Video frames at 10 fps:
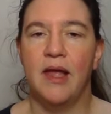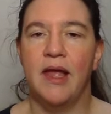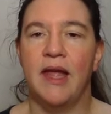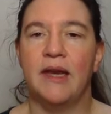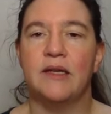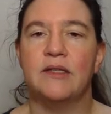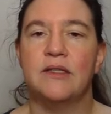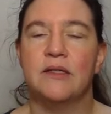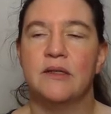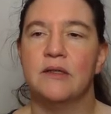And
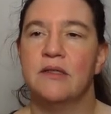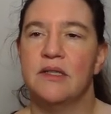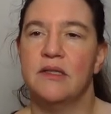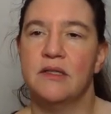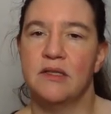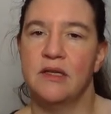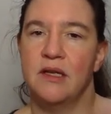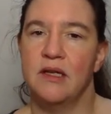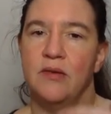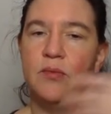since,
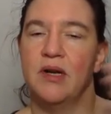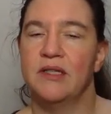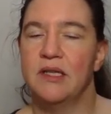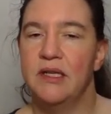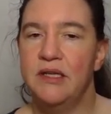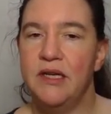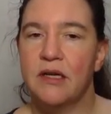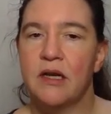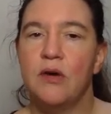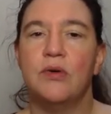well, it's a linear
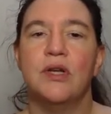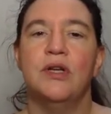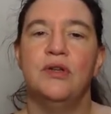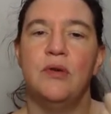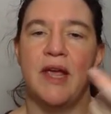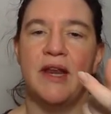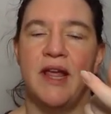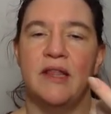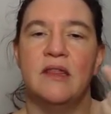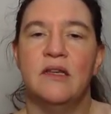code, you can
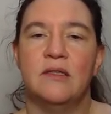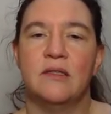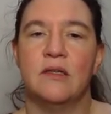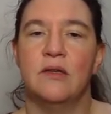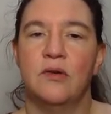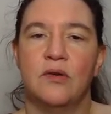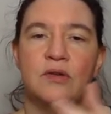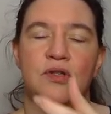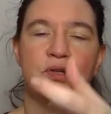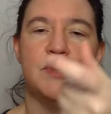add this
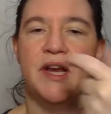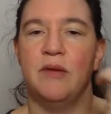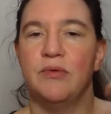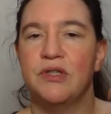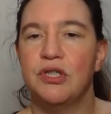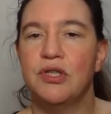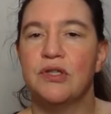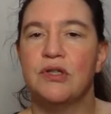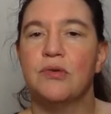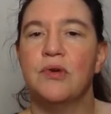to any position,
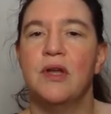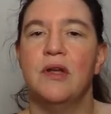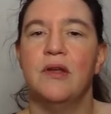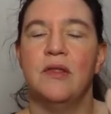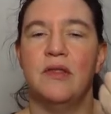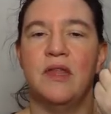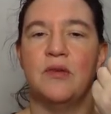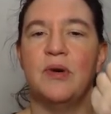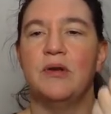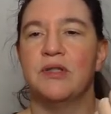so that
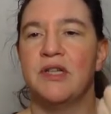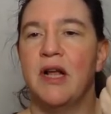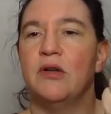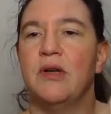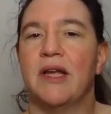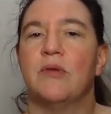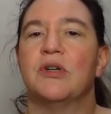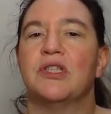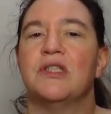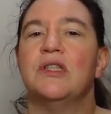will also tell you, like,
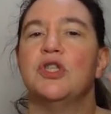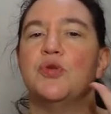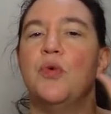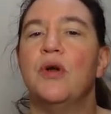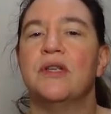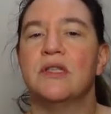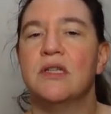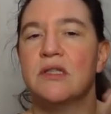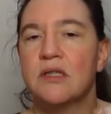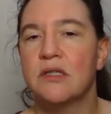what is the smallest
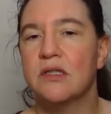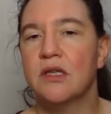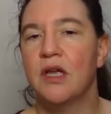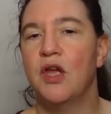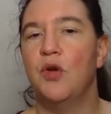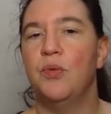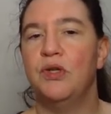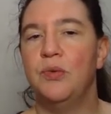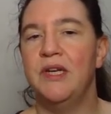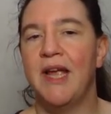distance
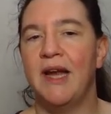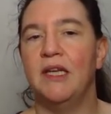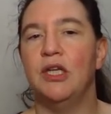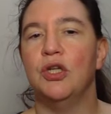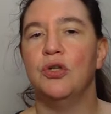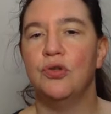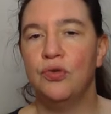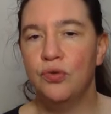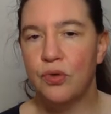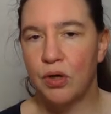between any
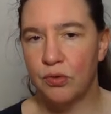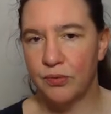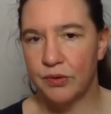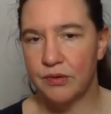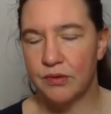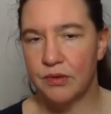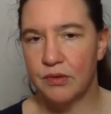two code words.